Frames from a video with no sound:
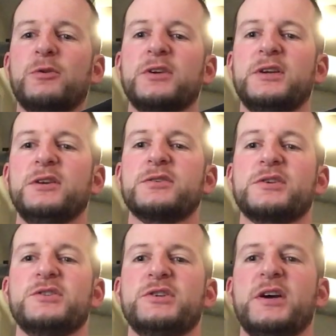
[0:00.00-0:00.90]
would
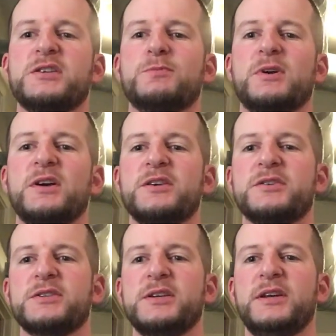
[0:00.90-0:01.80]
suggest
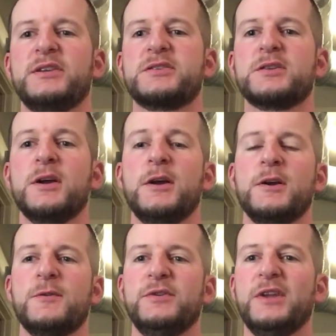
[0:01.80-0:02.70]
because it's
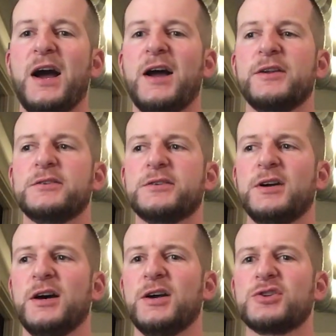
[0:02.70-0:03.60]
not
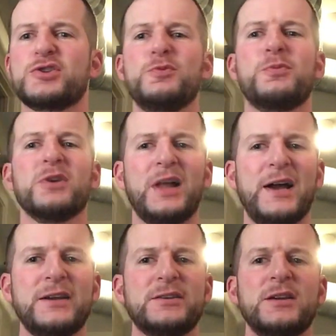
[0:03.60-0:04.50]
super
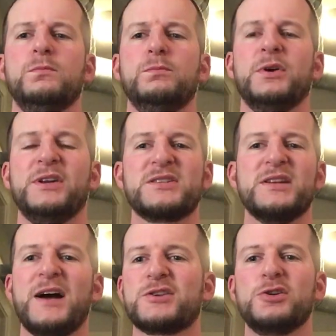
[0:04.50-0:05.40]
light, but it's
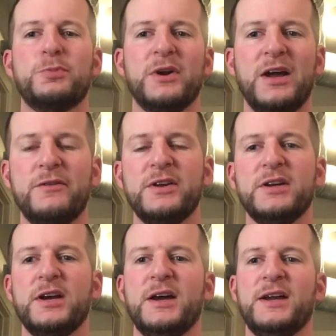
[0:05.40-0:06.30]
not super heavy.
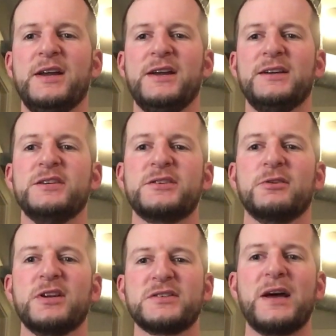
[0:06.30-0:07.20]
It still
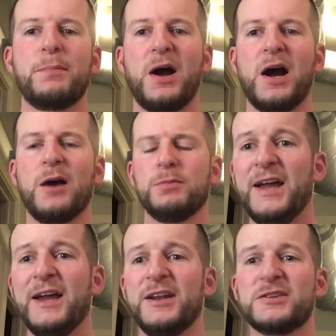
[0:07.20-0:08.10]
gets that pop
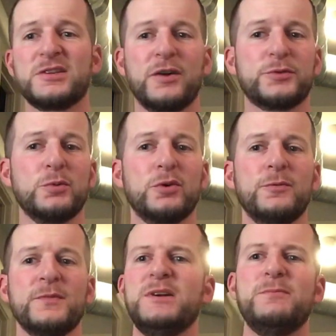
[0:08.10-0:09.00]
and it's comfortable.
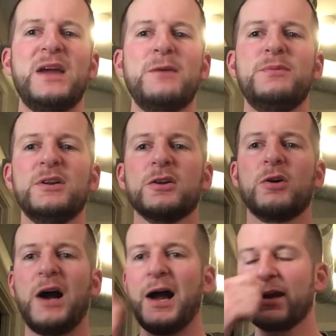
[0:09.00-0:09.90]
It may be a little
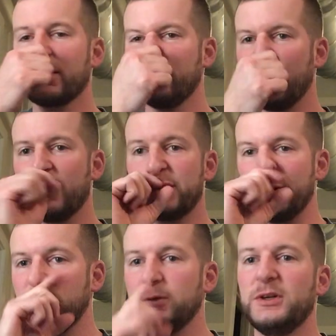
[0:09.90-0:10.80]
hot compared
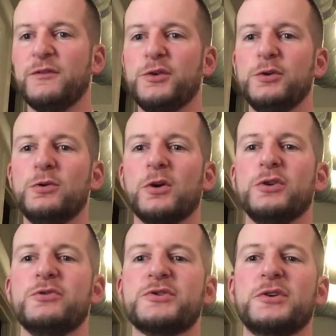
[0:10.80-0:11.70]
to if you are
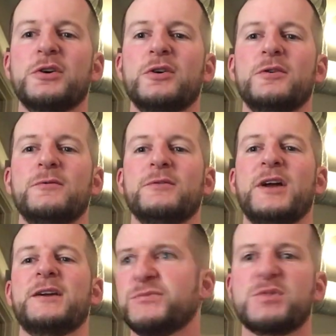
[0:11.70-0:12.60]
used to
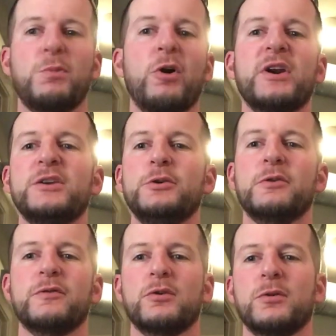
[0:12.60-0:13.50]
like sparring
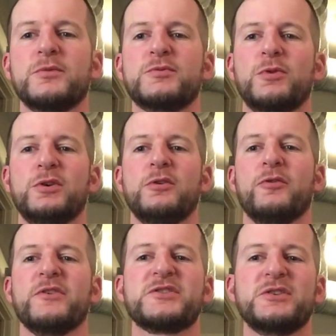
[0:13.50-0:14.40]
uniforms
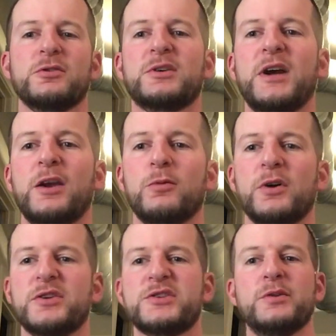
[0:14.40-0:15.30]
or the silk kind of
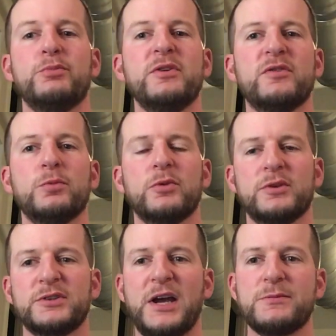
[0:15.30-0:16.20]
ones, the breathable
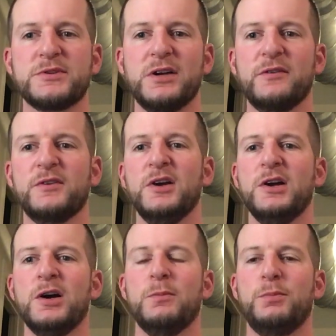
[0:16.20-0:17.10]
type stuff.
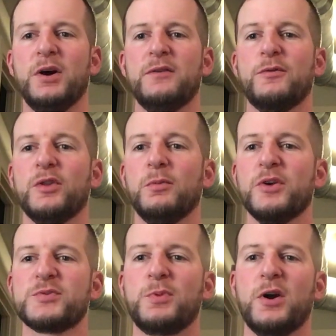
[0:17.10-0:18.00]
But for the
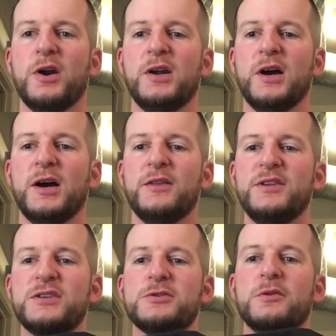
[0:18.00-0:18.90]
most part,
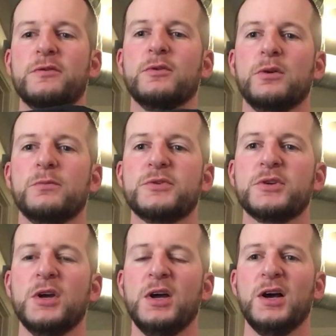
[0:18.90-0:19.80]
these uniforms
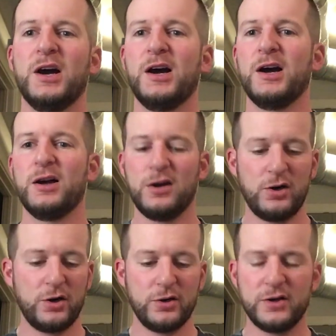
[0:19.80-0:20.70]

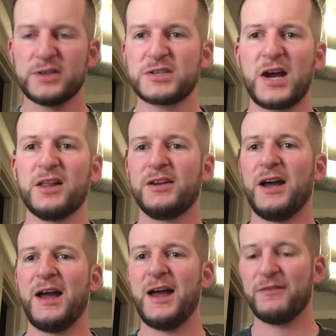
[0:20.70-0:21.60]
are solid.
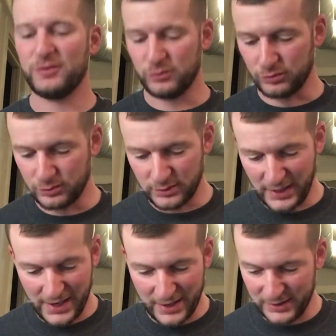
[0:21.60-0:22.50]
I haven't
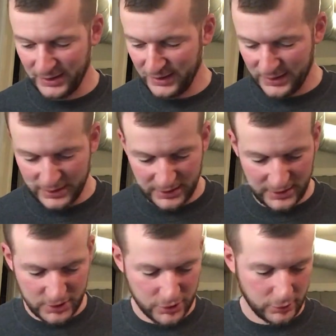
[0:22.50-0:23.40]
had
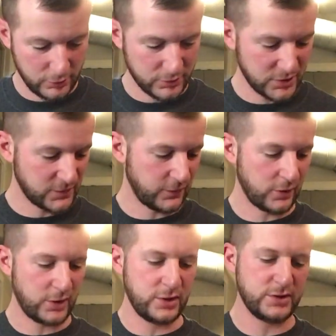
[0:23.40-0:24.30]
any issues as
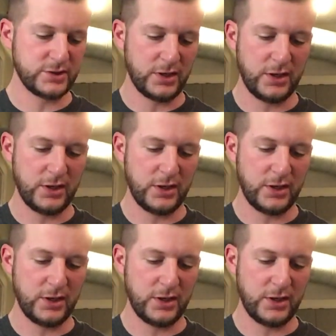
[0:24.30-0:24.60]
far as